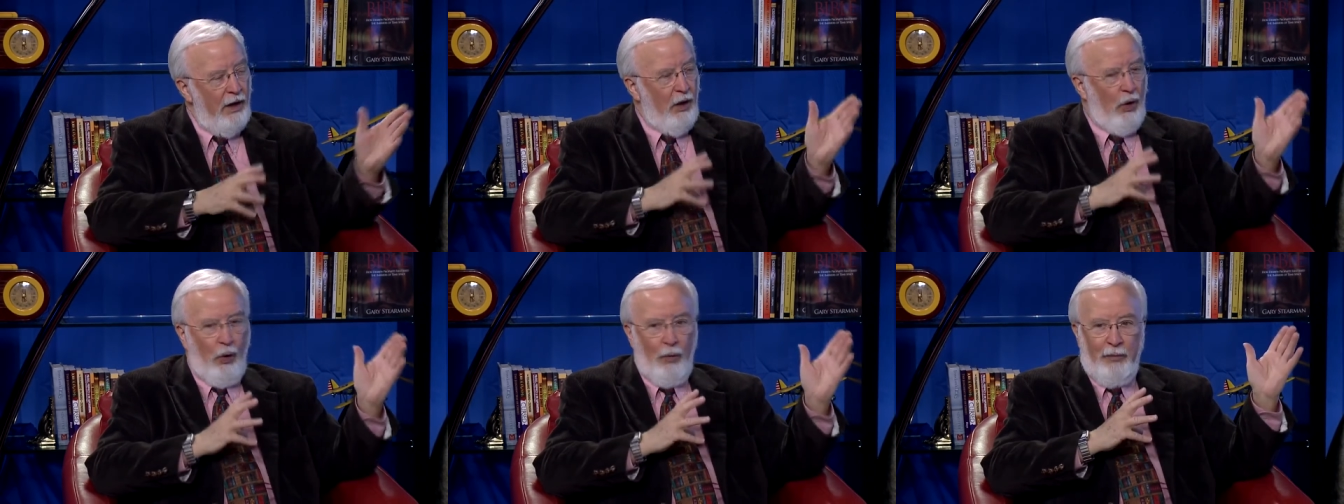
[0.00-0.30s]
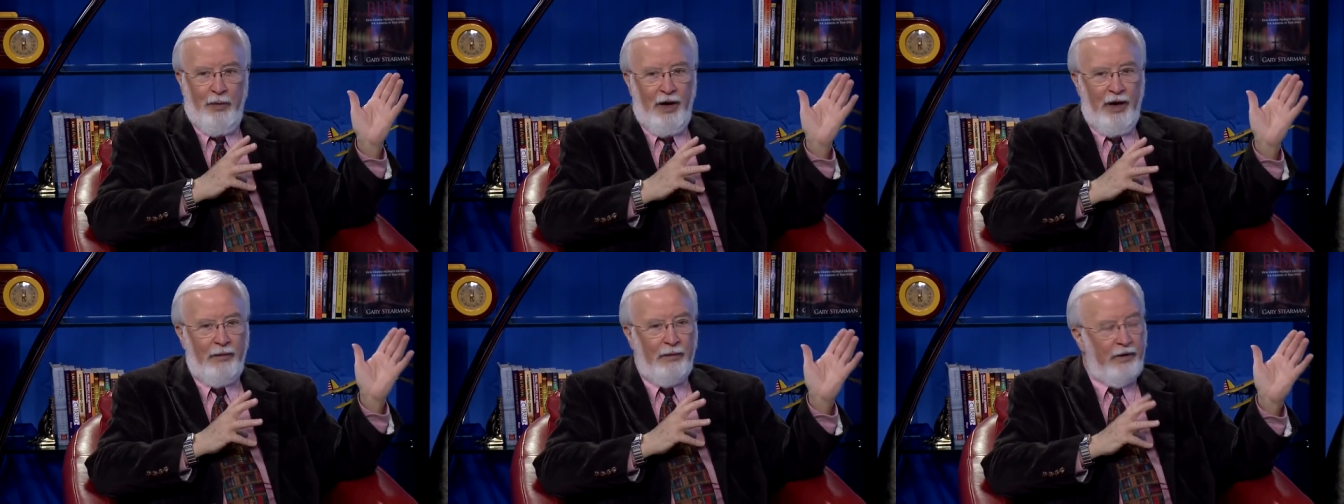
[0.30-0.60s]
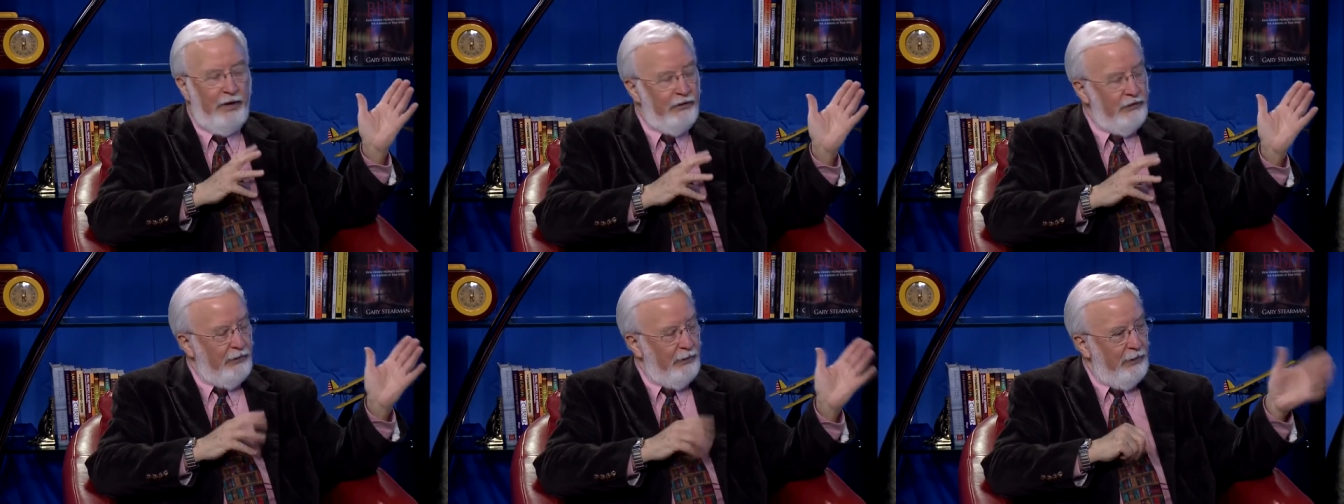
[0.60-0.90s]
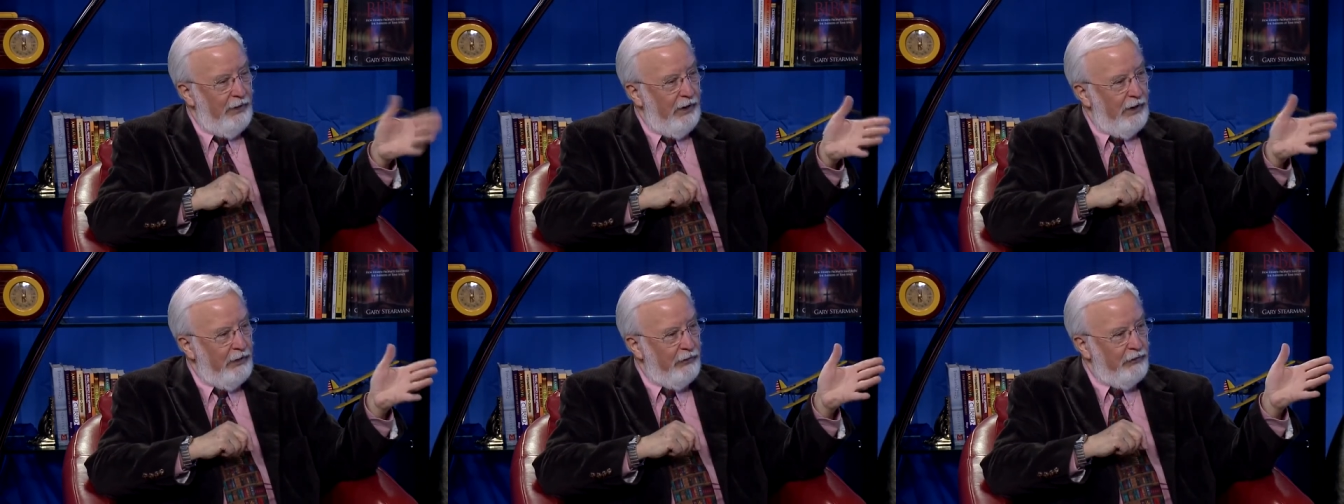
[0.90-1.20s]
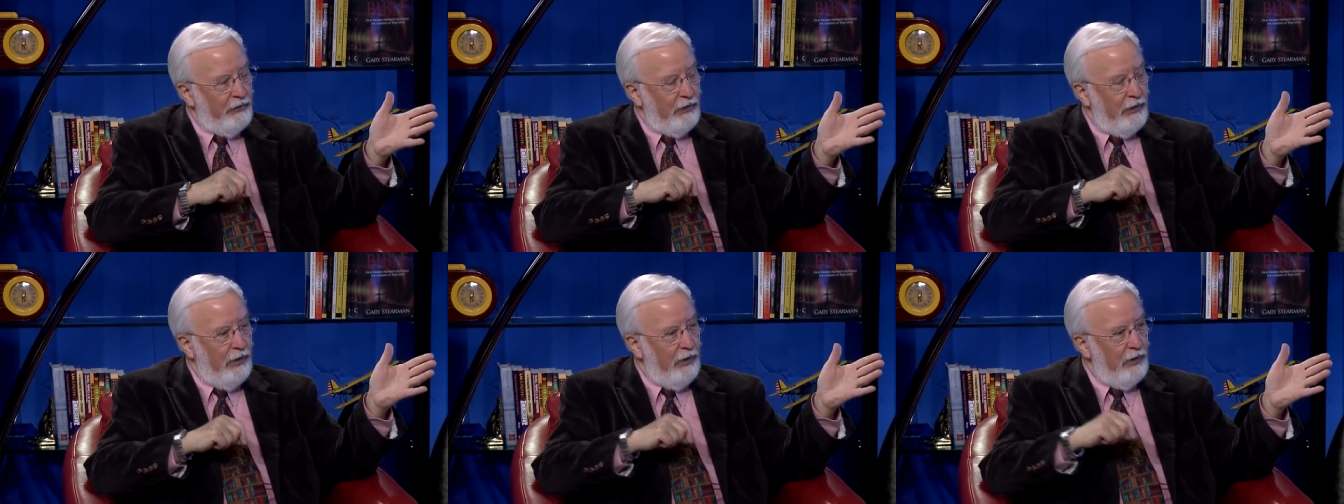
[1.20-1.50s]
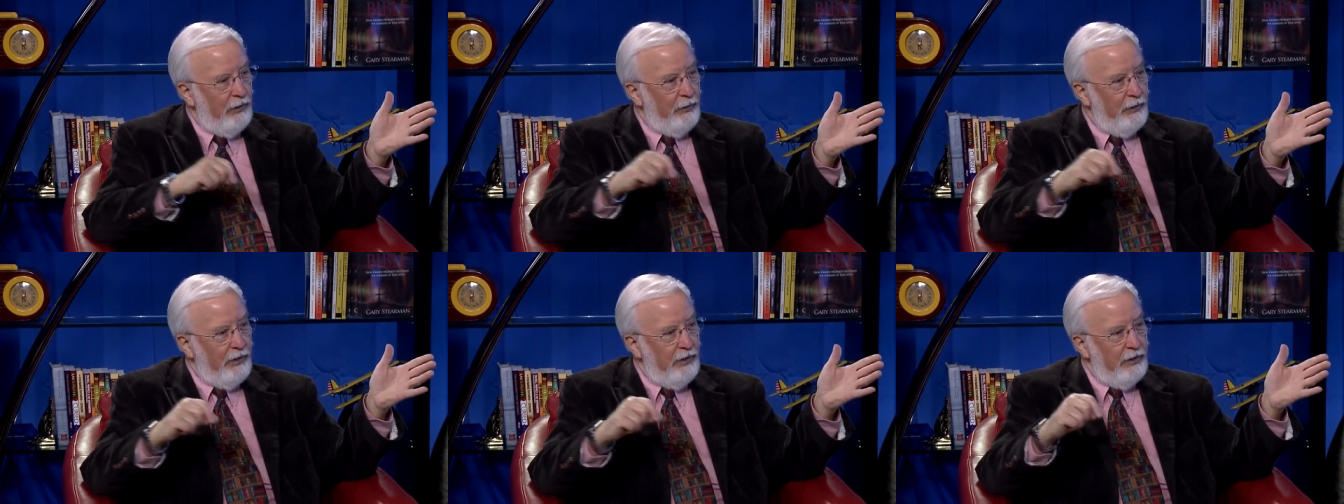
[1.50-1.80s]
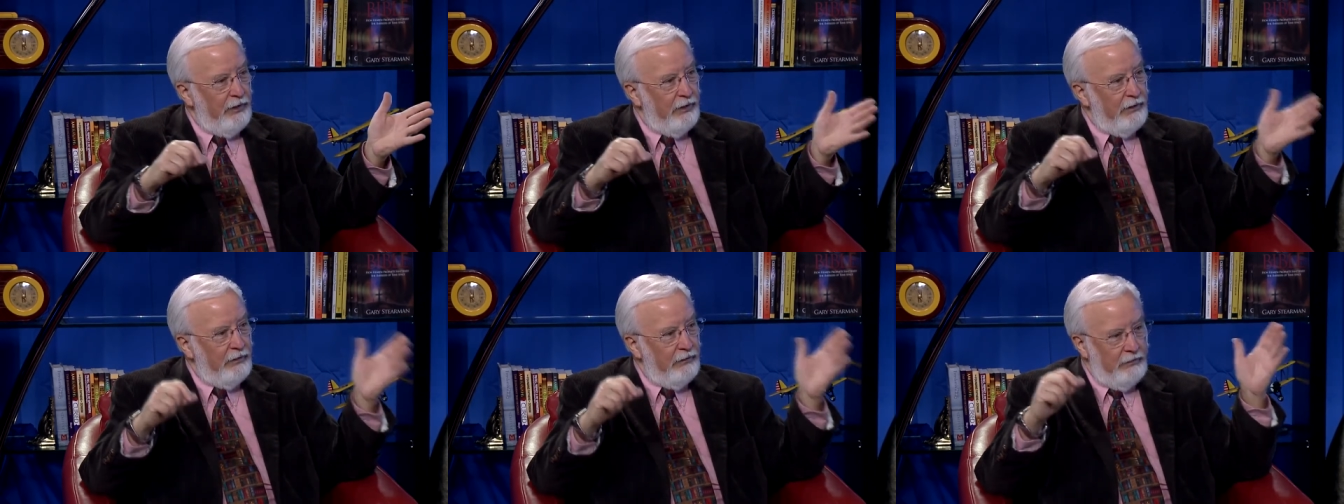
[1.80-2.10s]
Obama is a man of strong
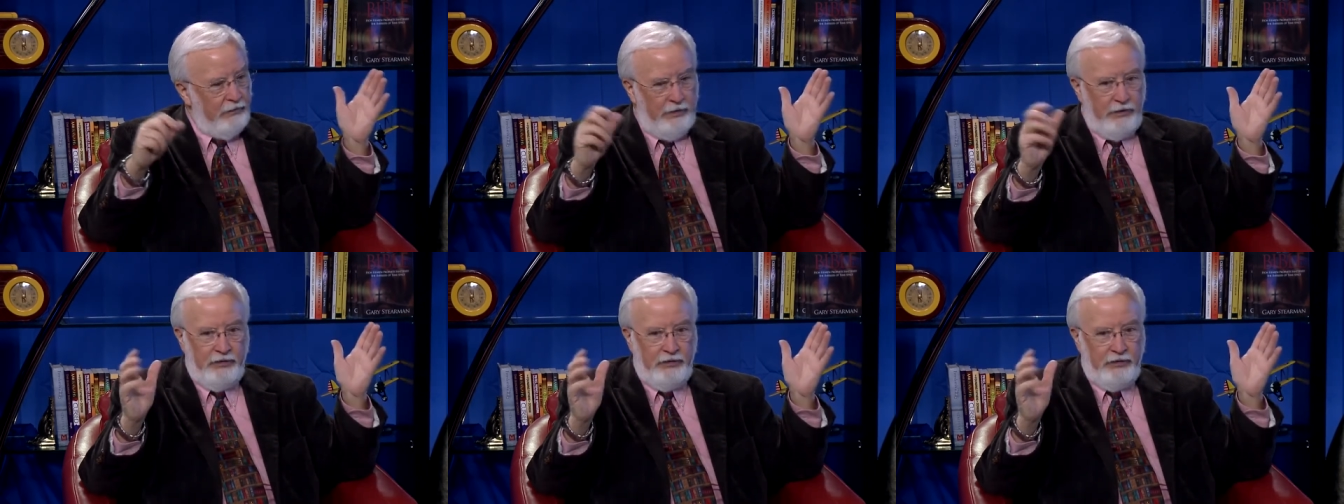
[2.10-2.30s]
opinion.